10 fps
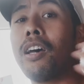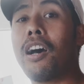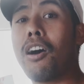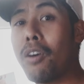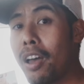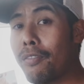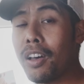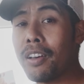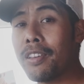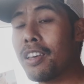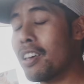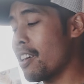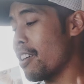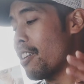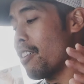However,
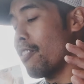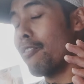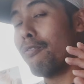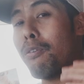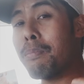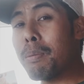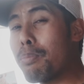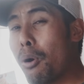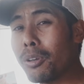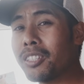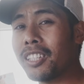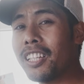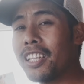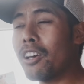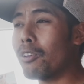for me
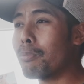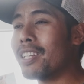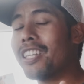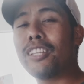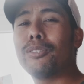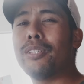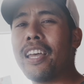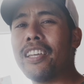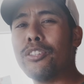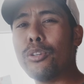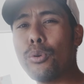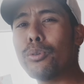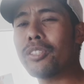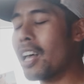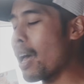personally, on my day-to-day
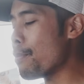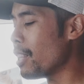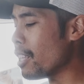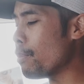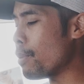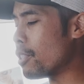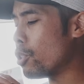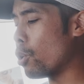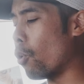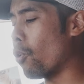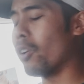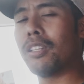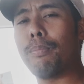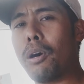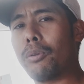use, I'm a little bit torn
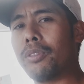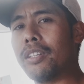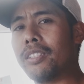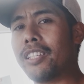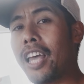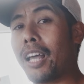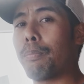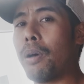about this tech